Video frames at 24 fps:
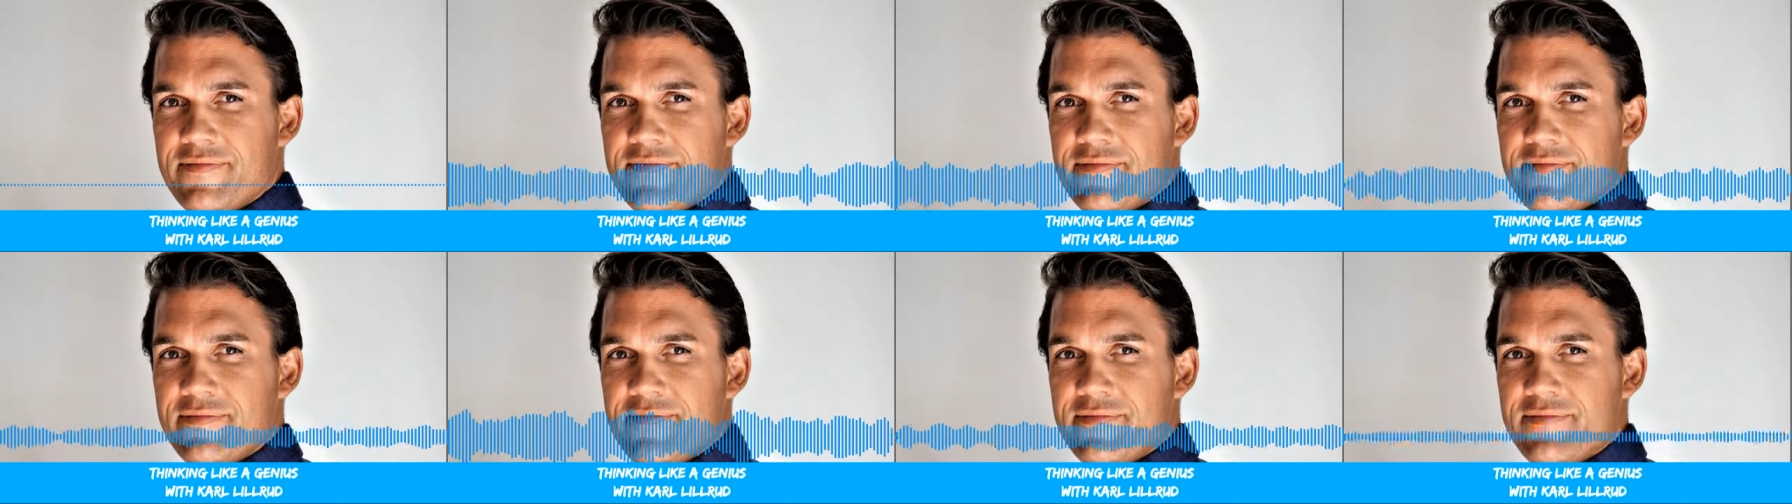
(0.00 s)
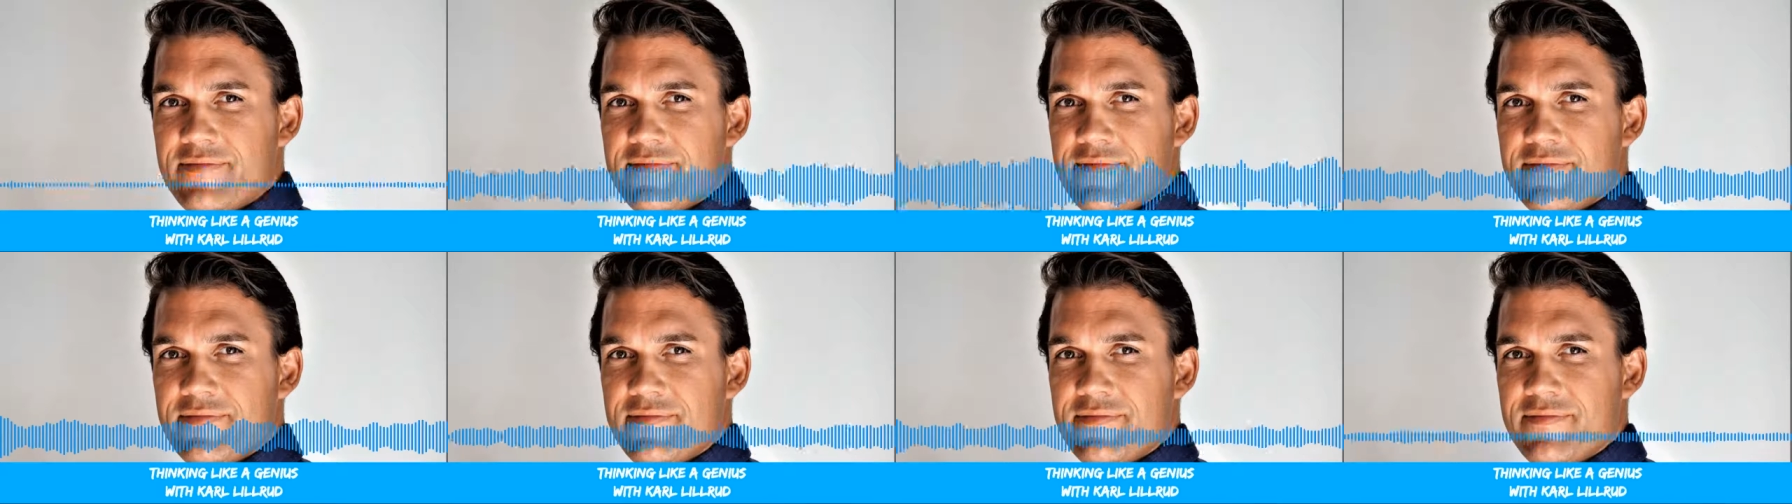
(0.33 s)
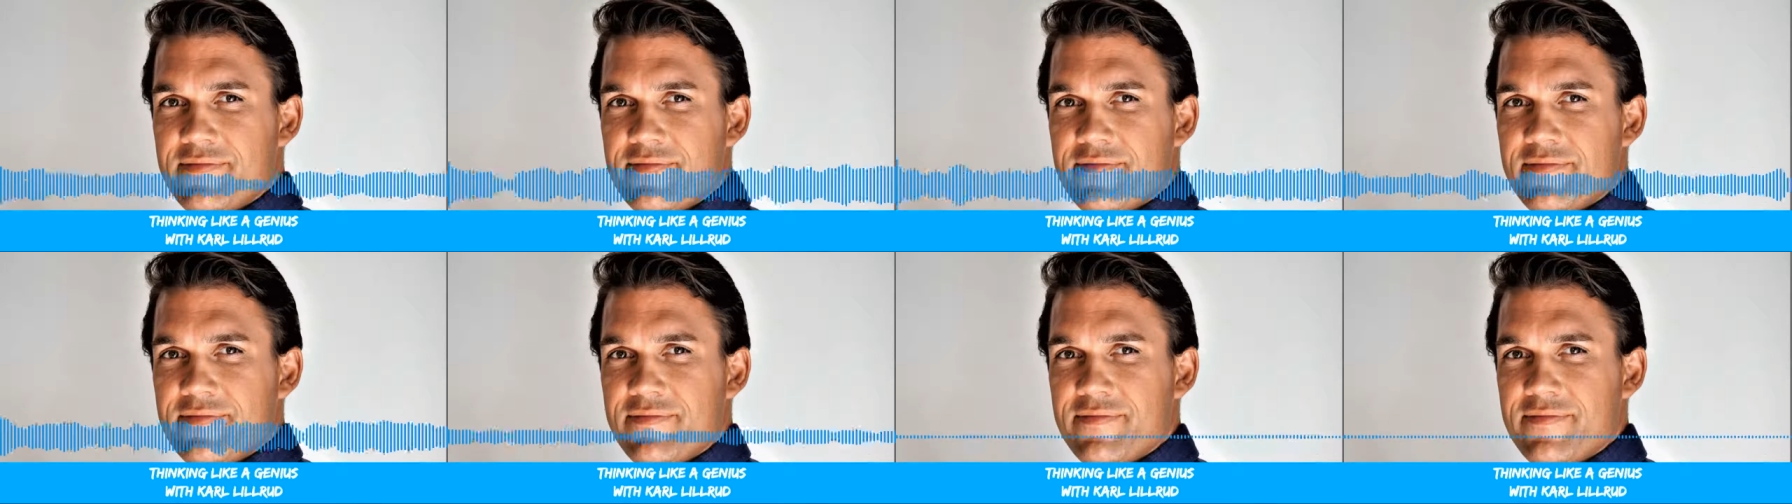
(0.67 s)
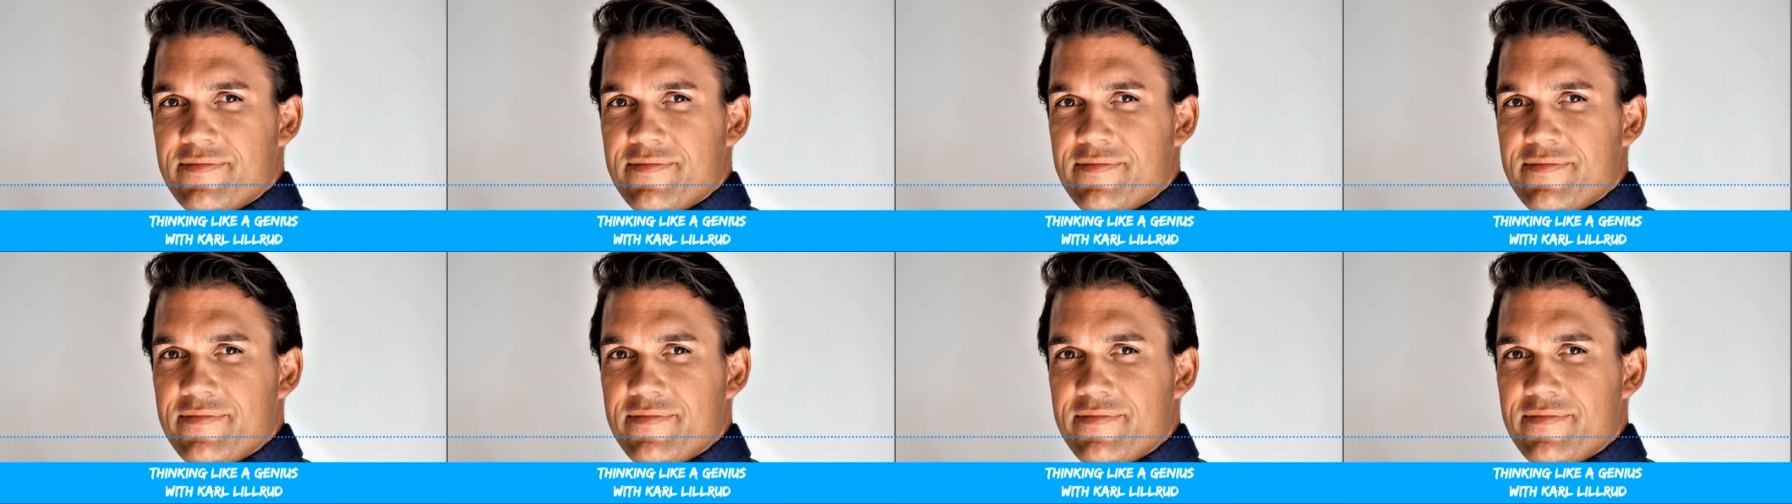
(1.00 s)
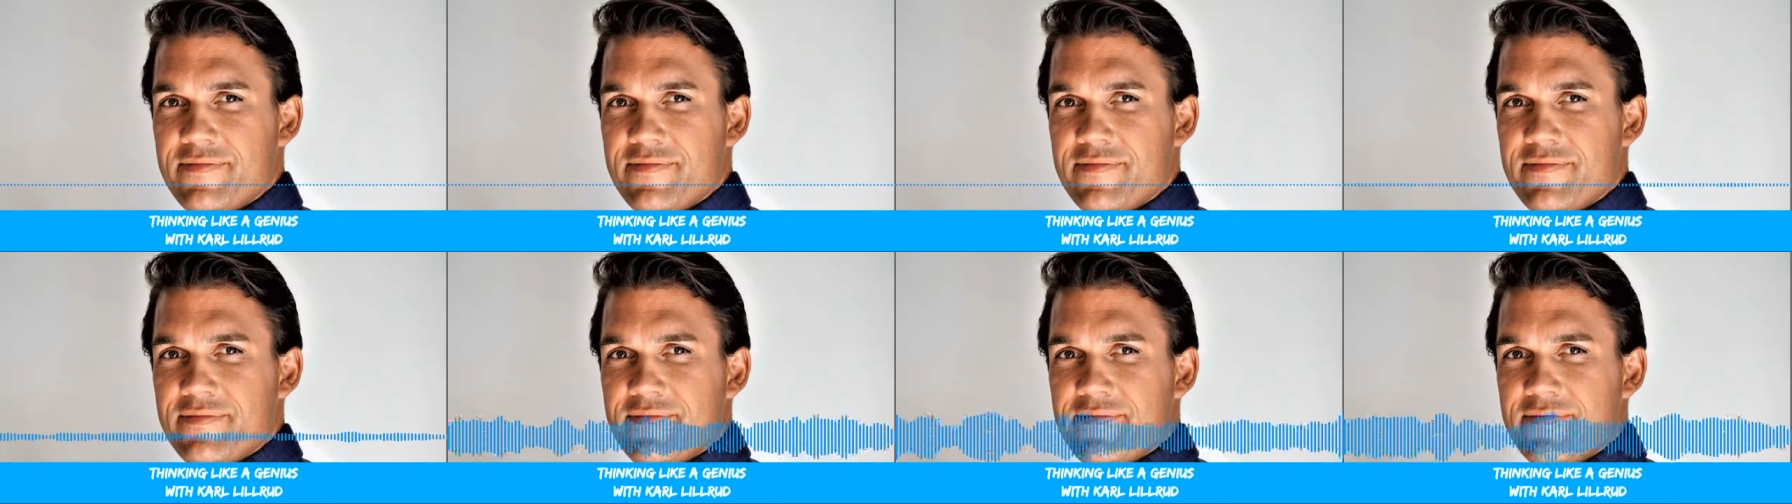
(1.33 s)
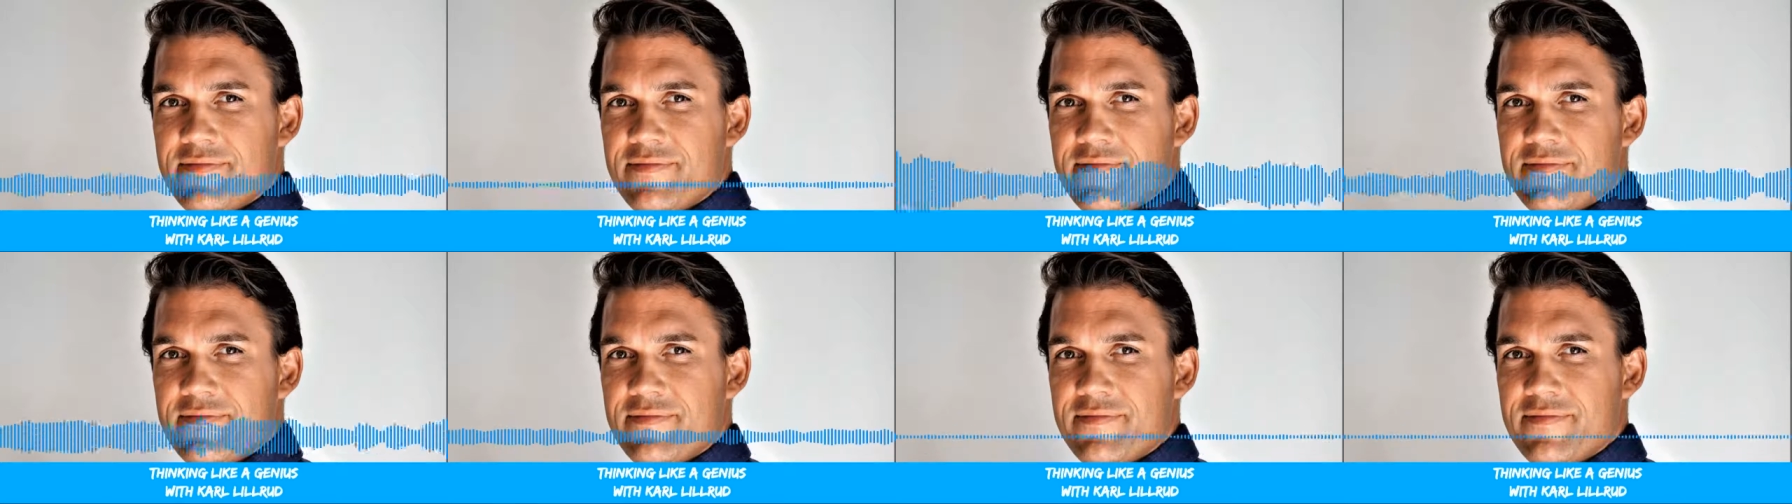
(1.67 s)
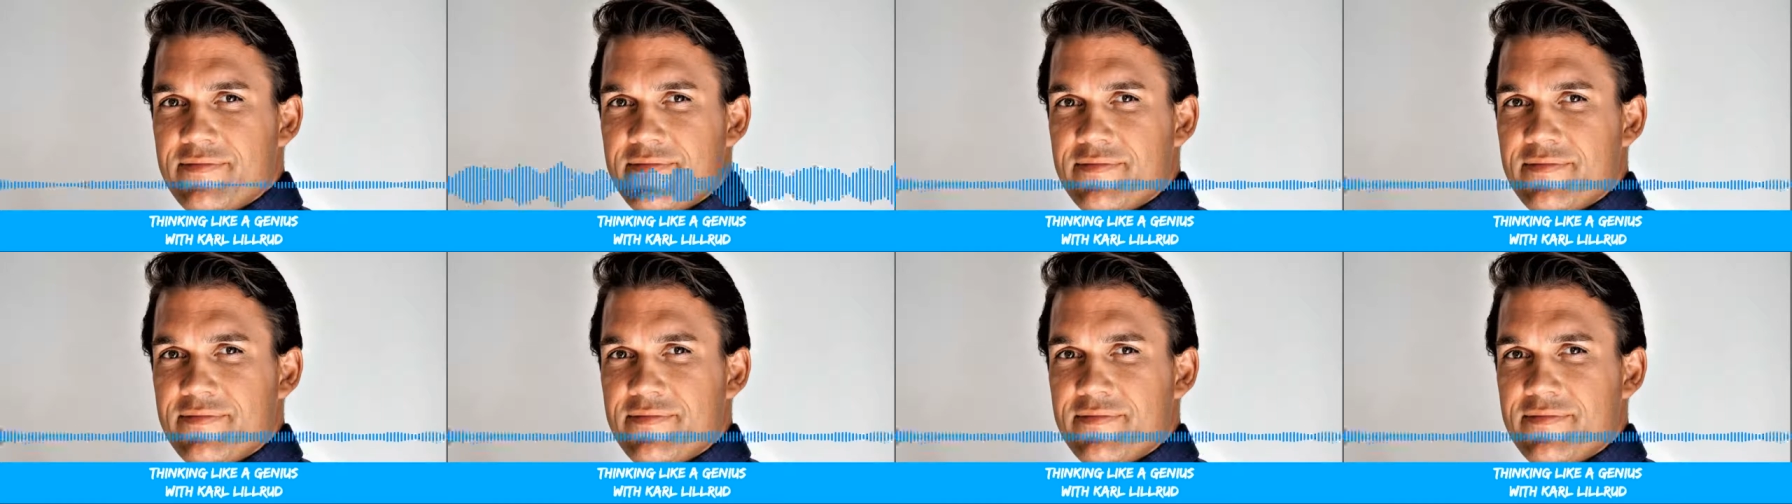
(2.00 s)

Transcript: as a bundle with those